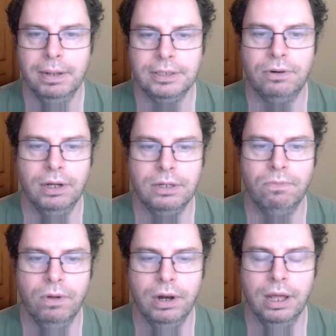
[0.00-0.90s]
and
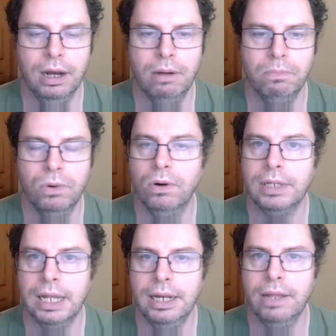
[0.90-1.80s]
try to run it a lot
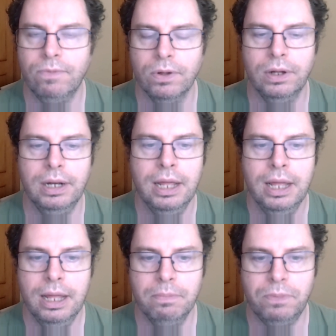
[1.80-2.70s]
more than they've
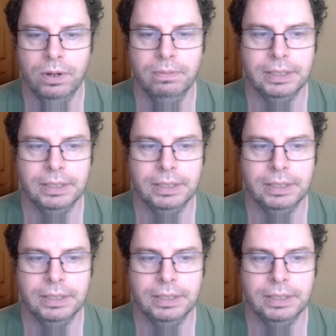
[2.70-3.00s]
done in